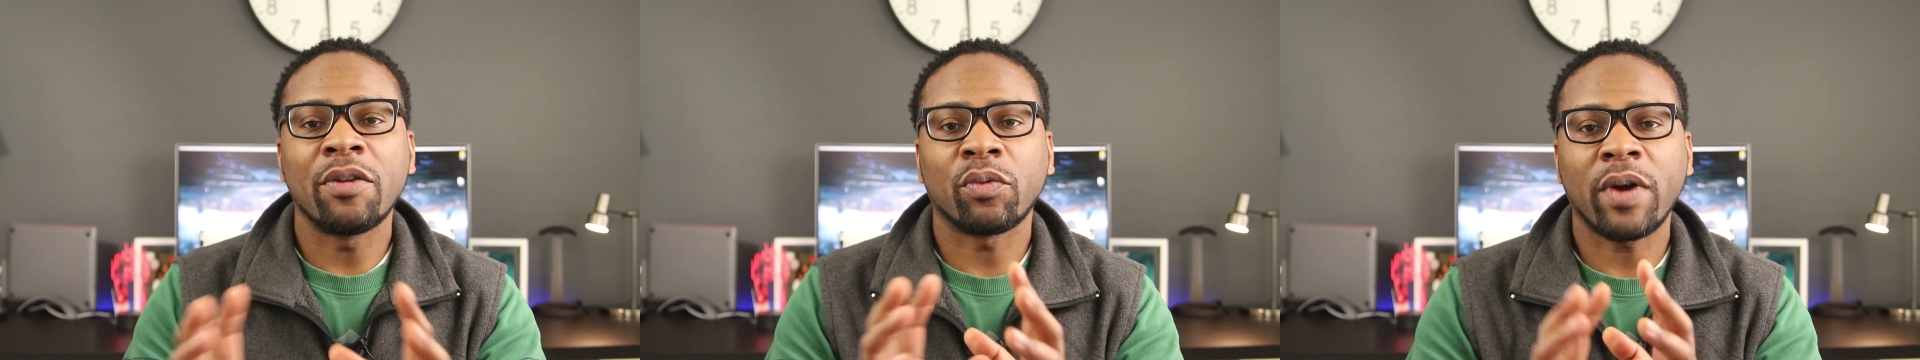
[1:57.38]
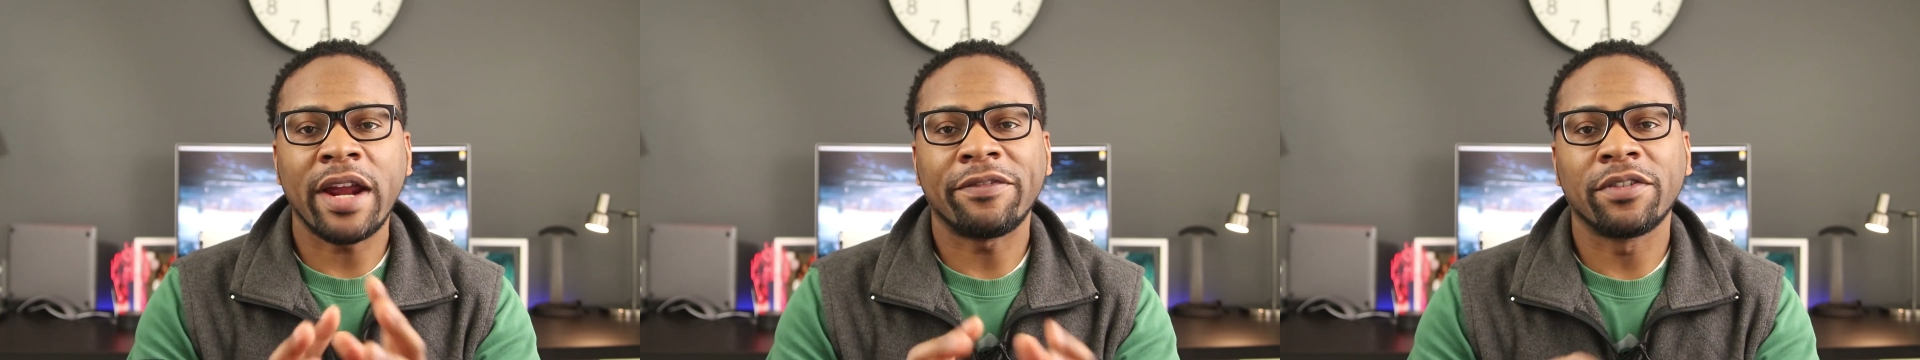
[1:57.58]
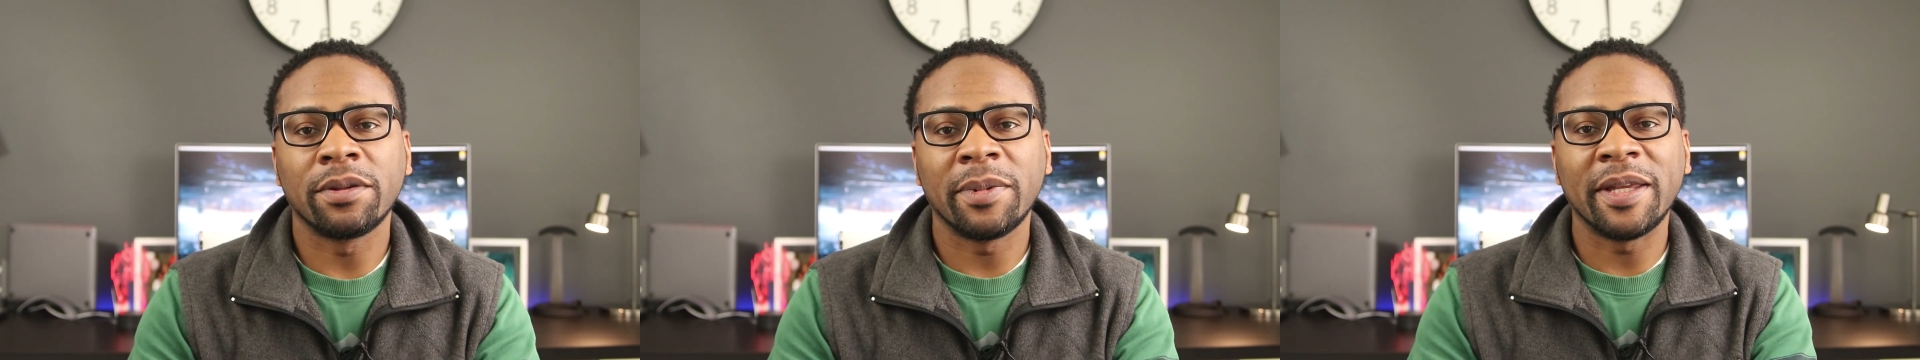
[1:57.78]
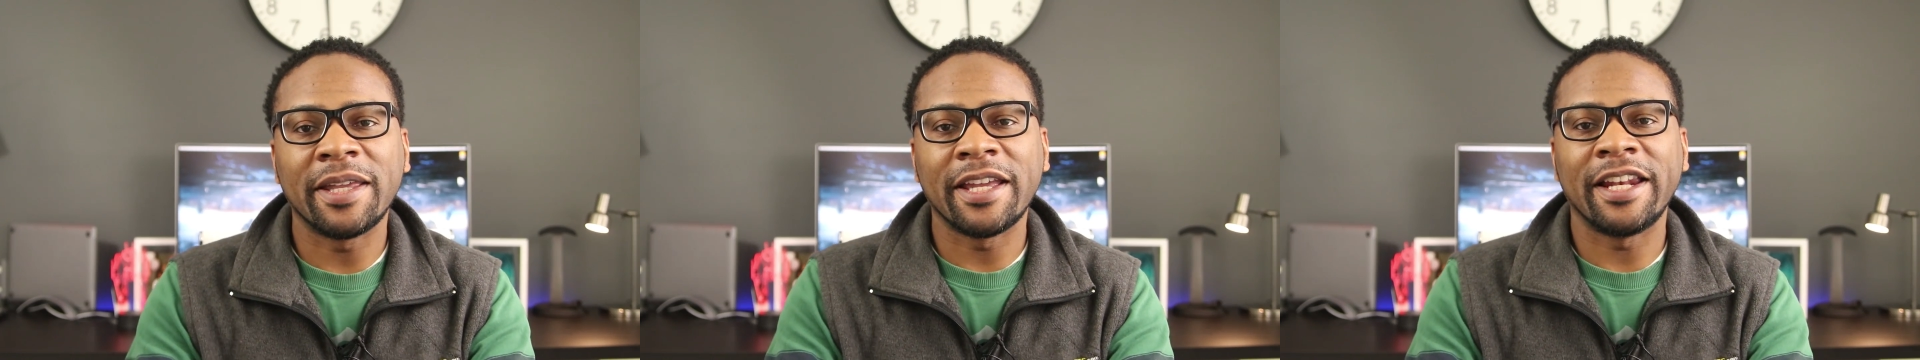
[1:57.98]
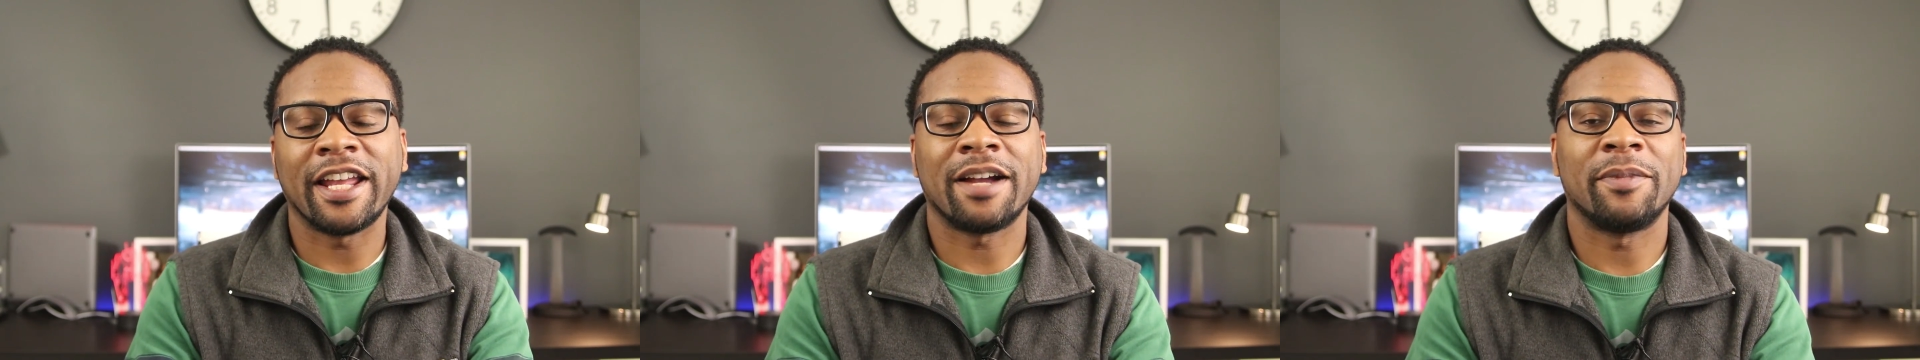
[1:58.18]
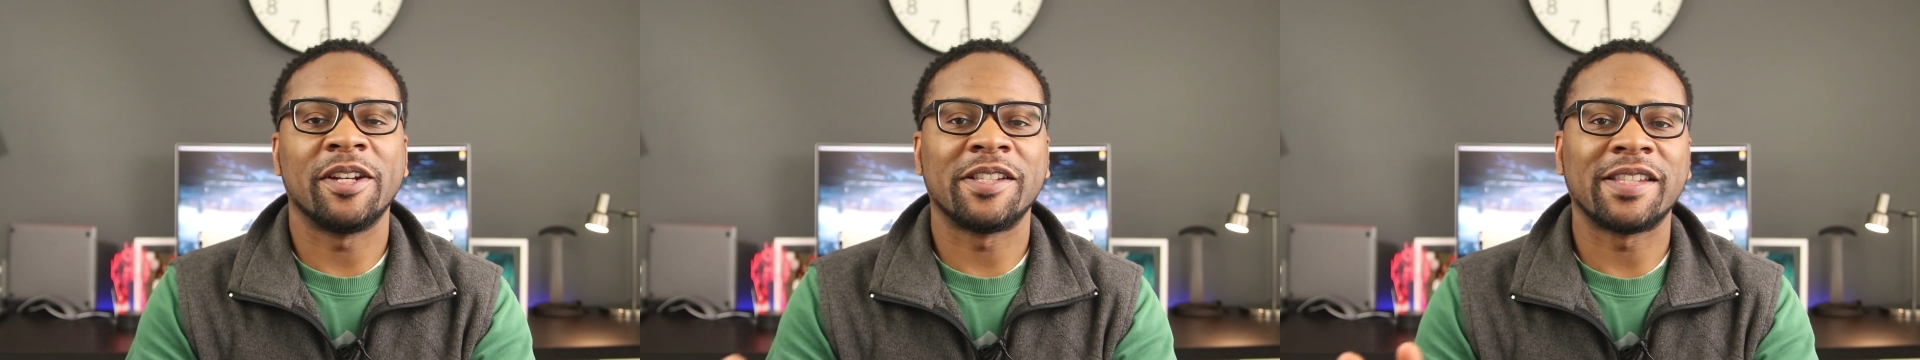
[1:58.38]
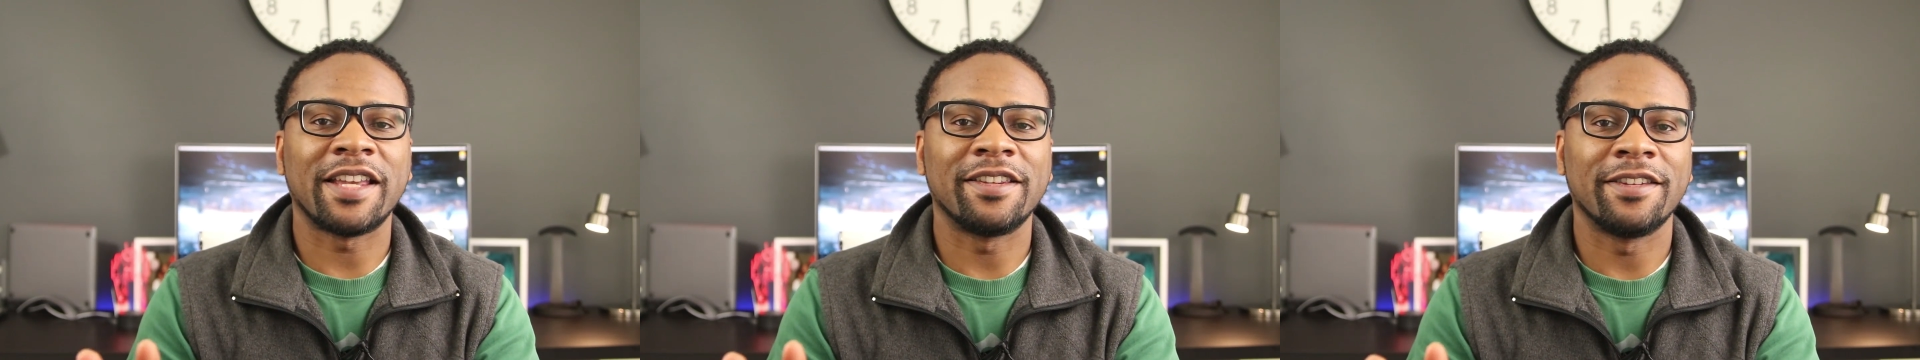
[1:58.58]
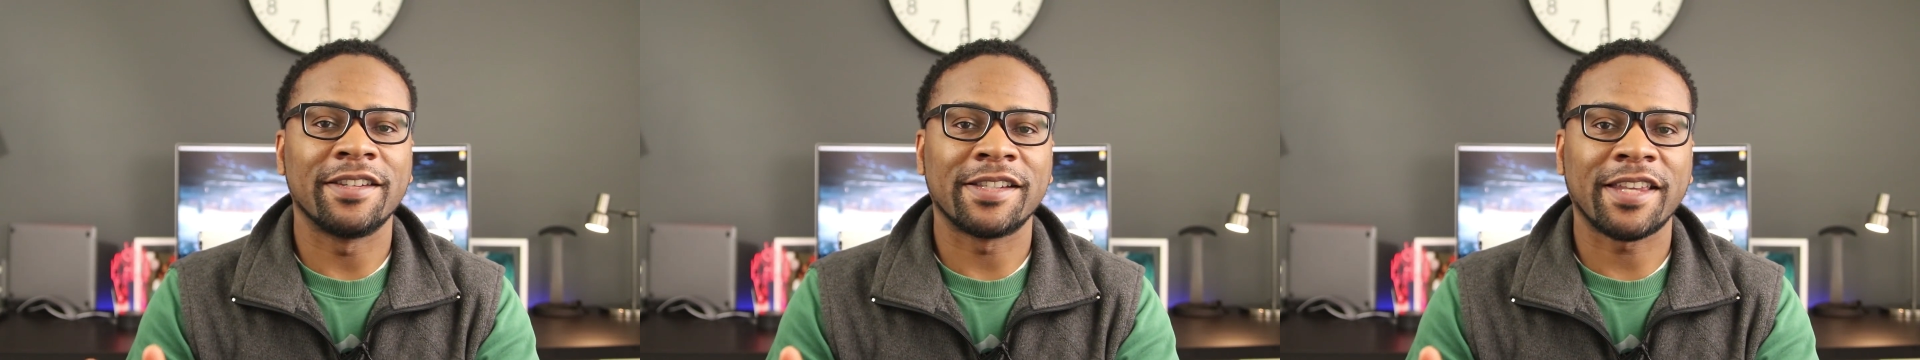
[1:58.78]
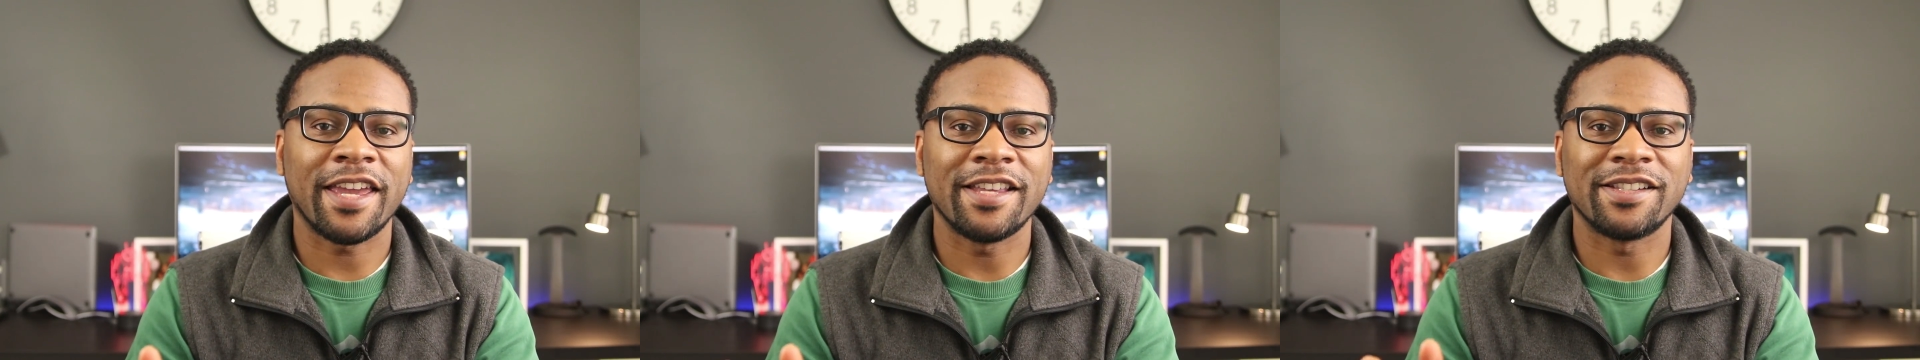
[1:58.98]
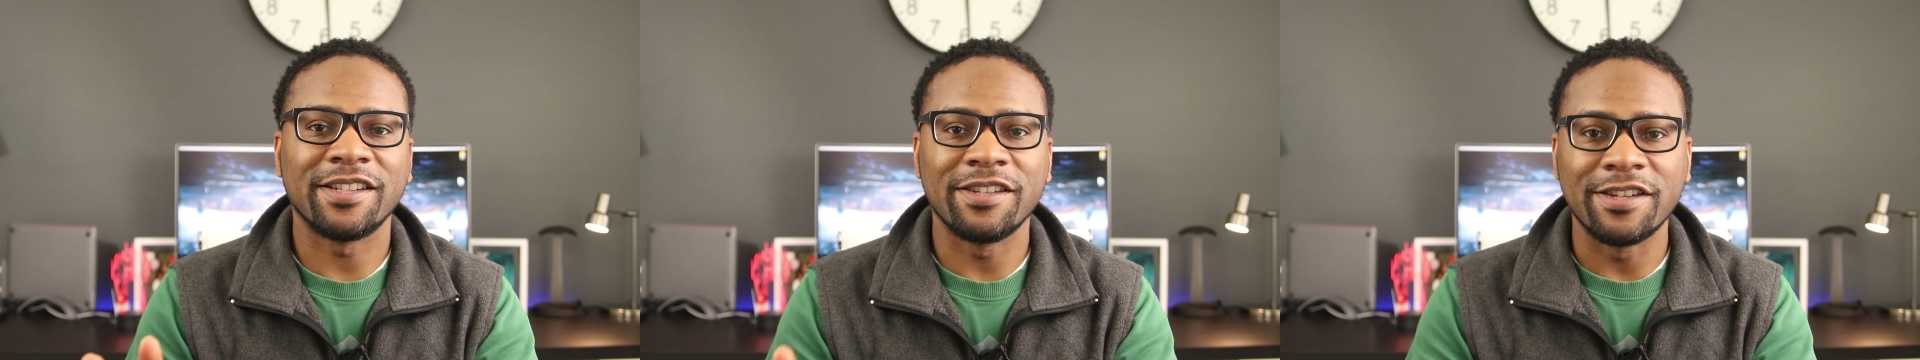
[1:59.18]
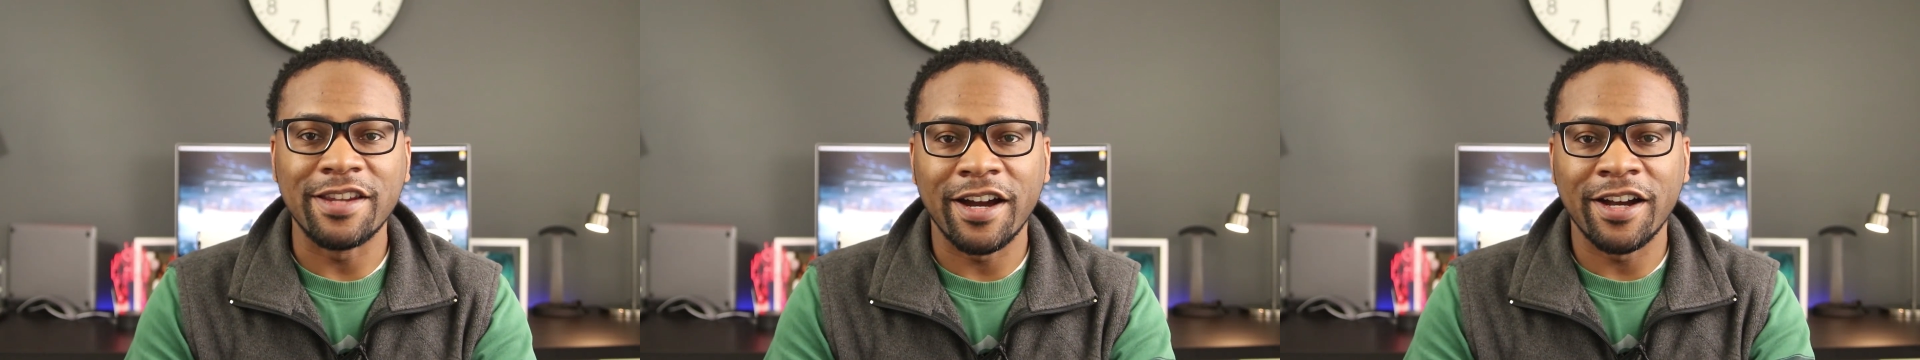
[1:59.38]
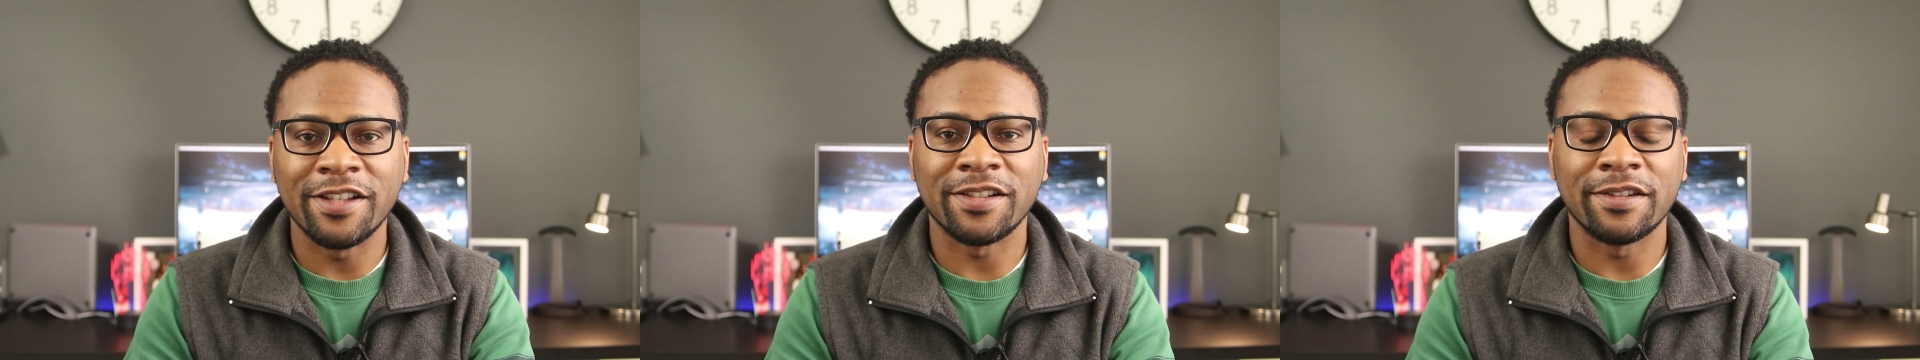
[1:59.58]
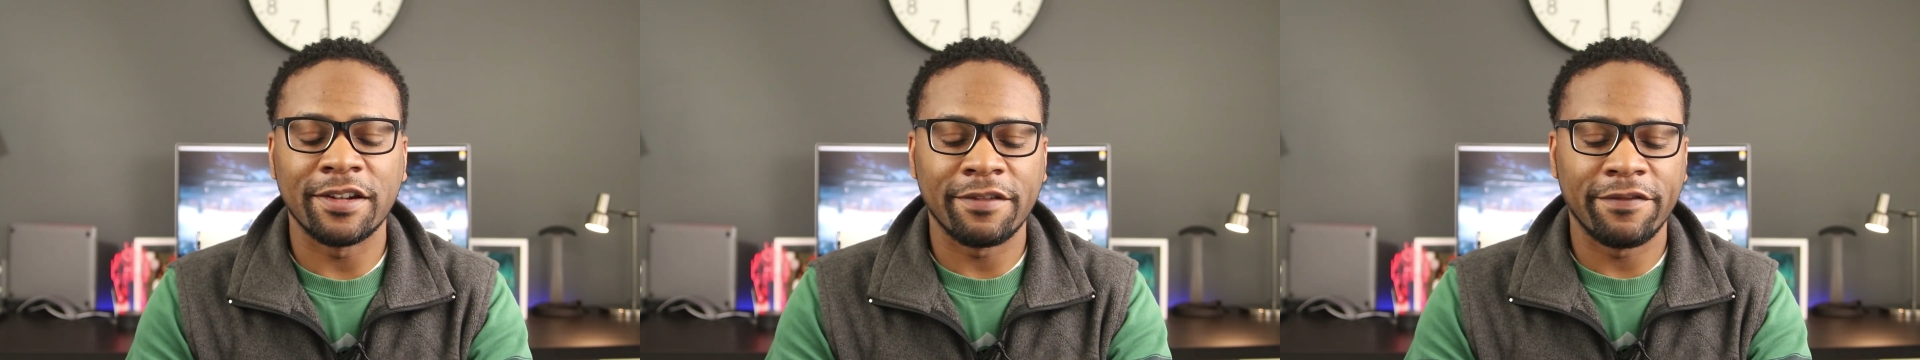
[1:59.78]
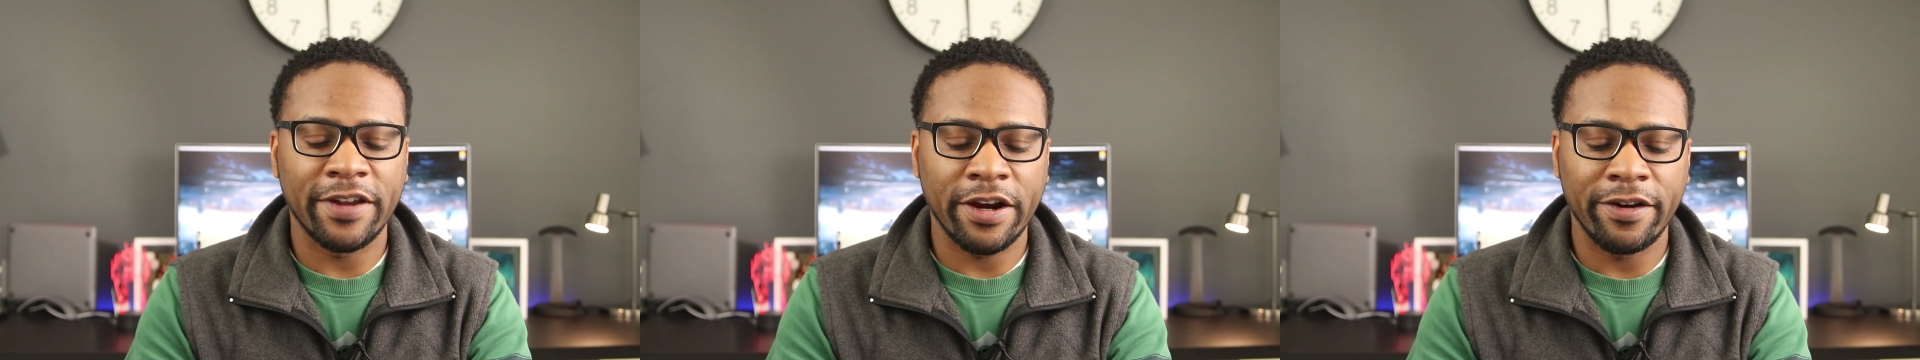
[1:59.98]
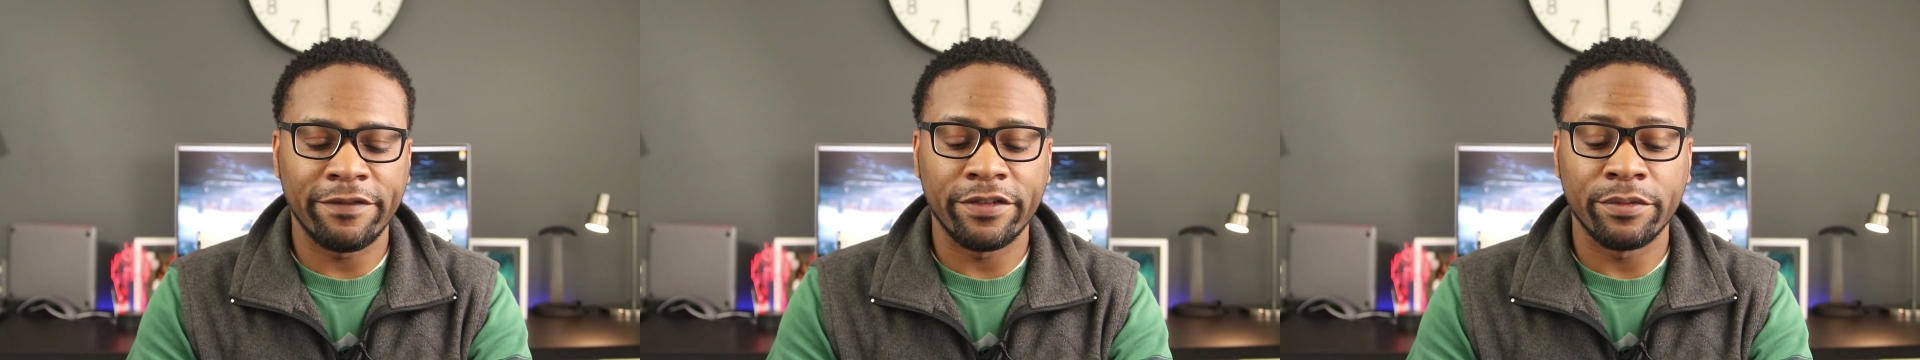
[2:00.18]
and right from the beginning, I'm going to say that this case does look very